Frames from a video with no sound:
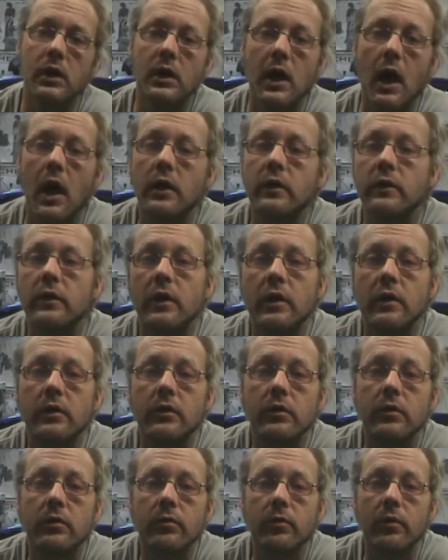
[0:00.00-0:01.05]
content
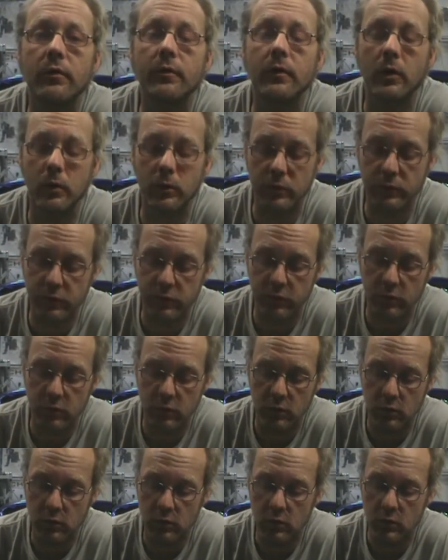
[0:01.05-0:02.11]
for folks.
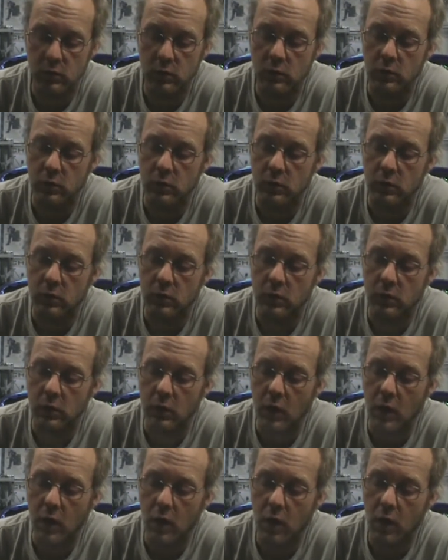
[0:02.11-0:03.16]

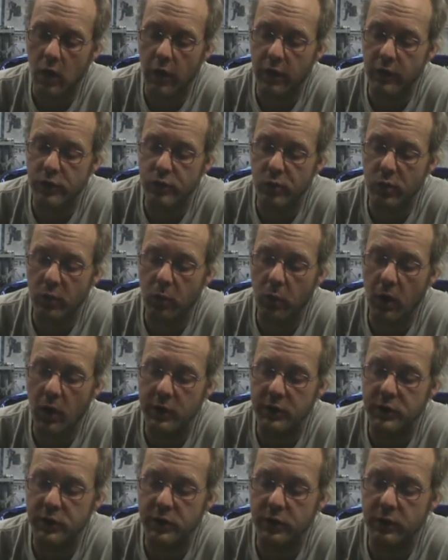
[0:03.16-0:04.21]
I enjoy
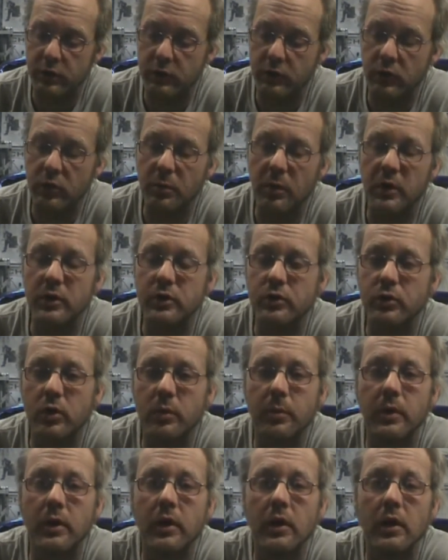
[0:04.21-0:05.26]
watching YouTube. I enjoy
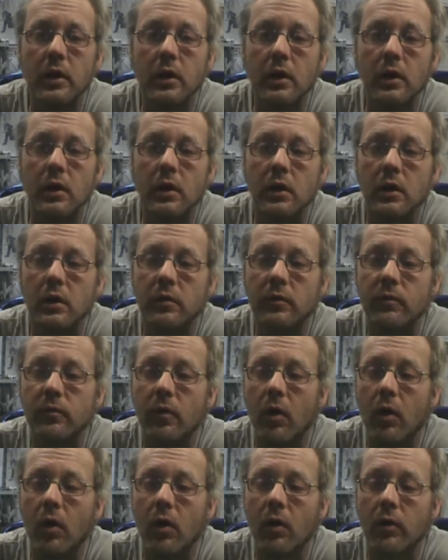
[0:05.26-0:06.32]
being
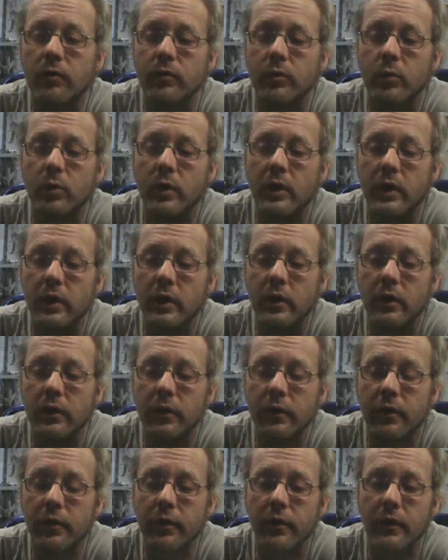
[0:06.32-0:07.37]
involved
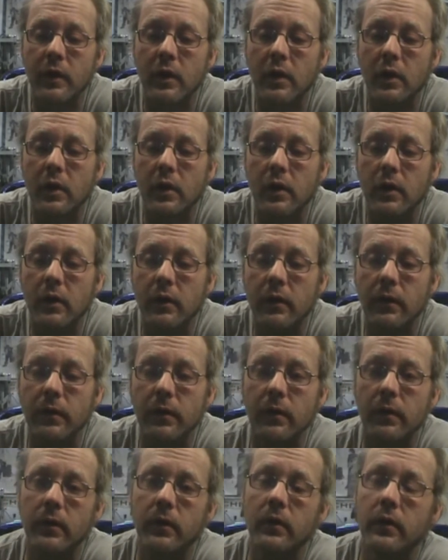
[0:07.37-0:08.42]
with
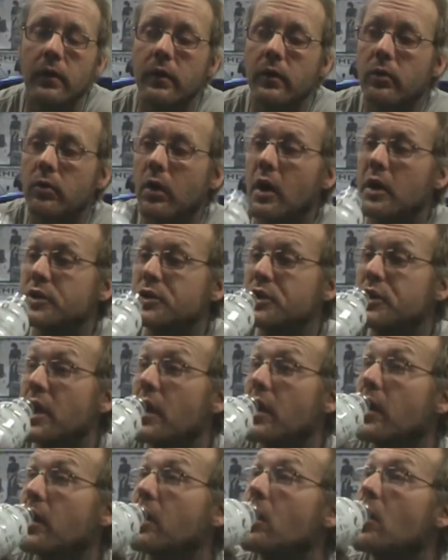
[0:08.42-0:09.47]
the Garage
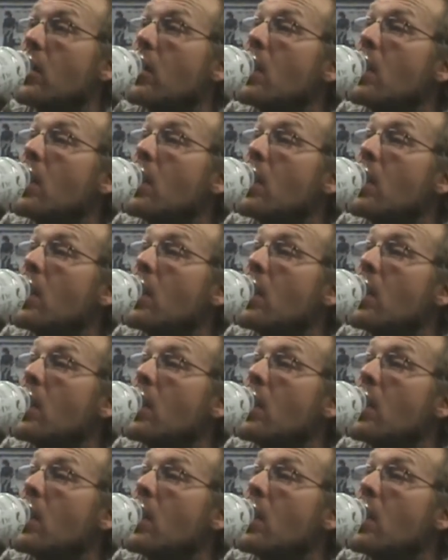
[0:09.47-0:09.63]
Gang.